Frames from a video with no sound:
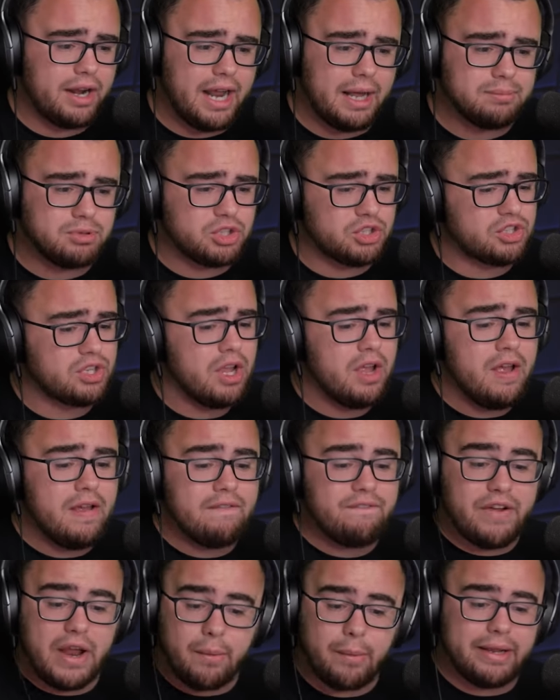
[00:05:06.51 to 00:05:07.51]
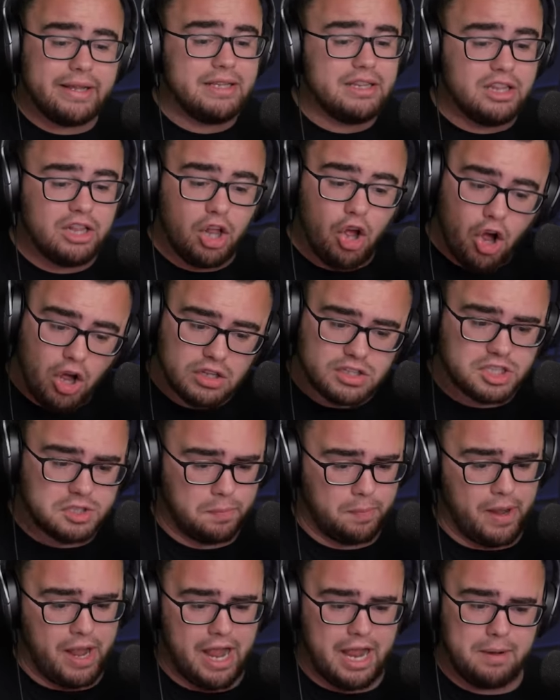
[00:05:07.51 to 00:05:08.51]
and I'm just very
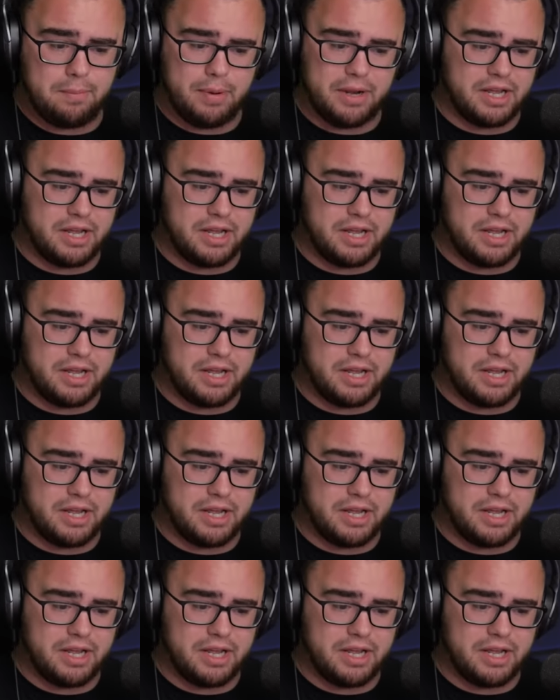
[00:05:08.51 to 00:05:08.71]
lost by it